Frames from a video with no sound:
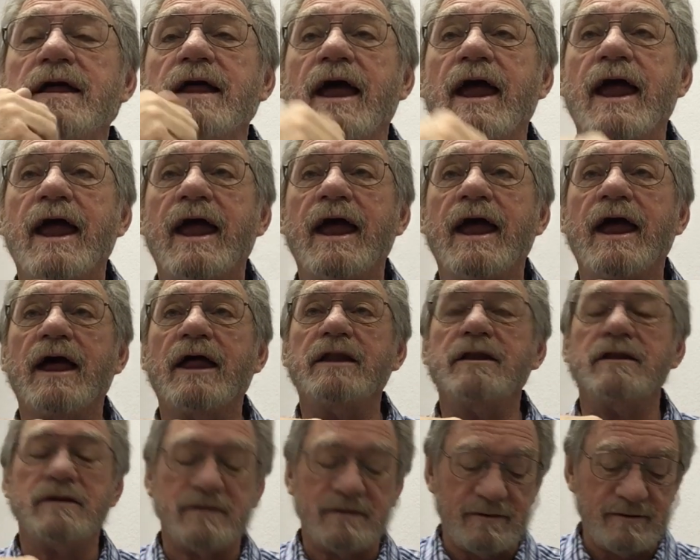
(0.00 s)

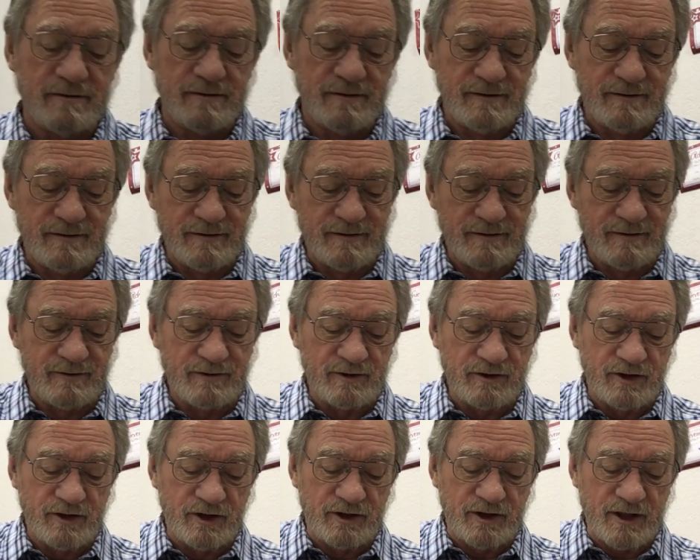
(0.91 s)
And
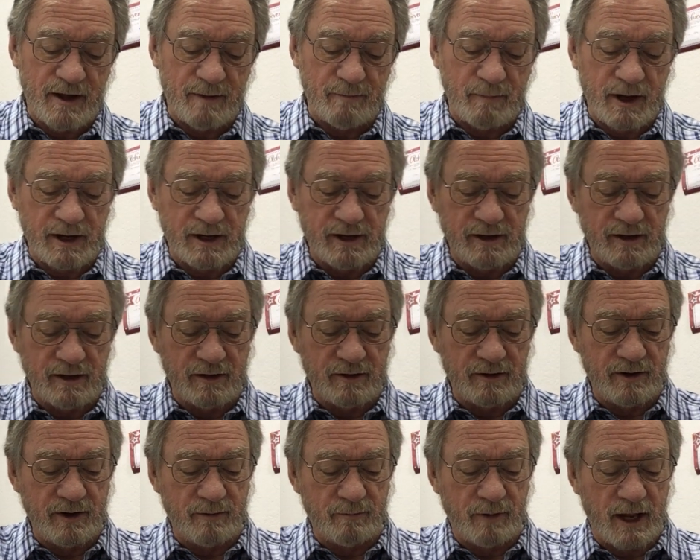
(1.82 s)
did that make uh,
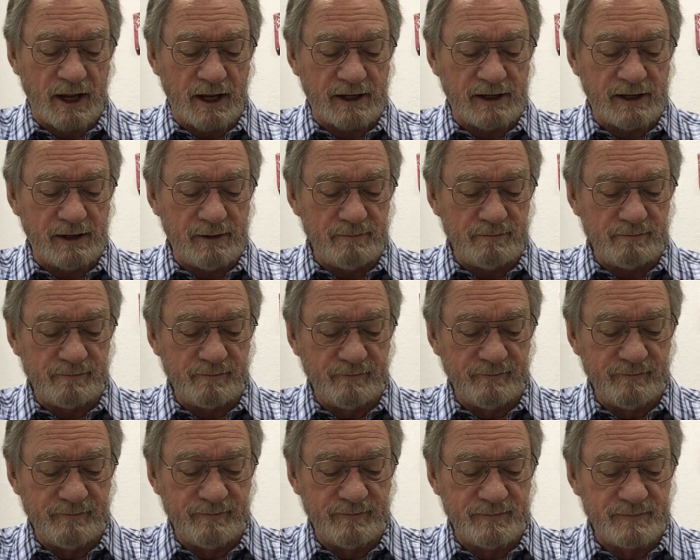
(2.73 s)
them like him?
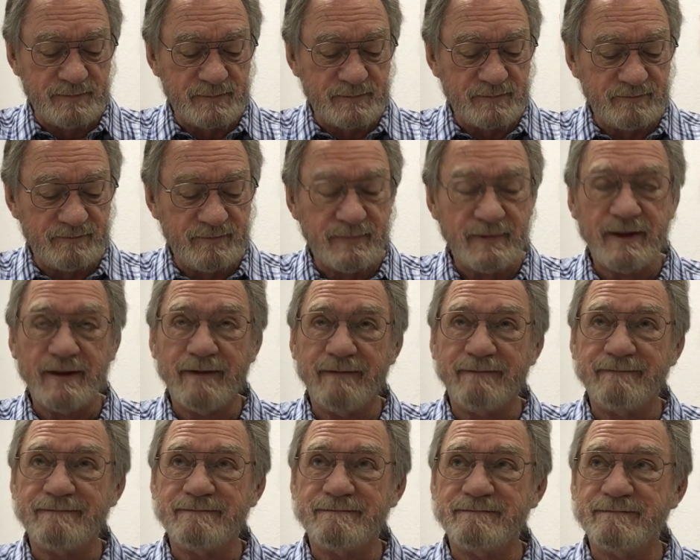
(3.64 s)

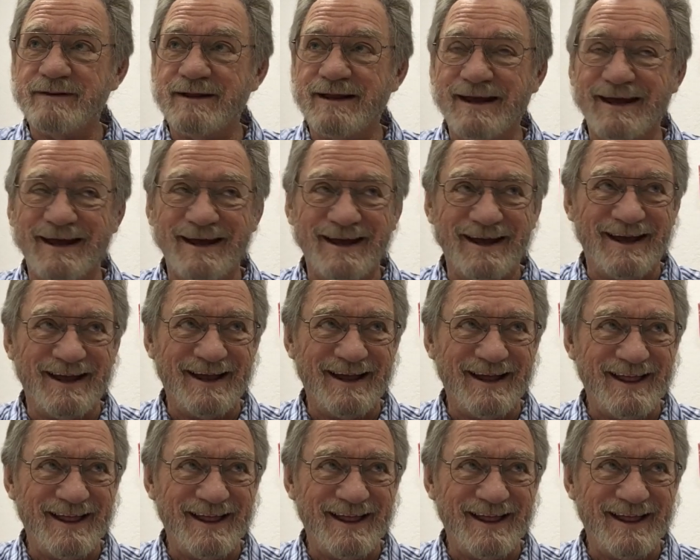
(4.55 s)
No. Mm-hmm.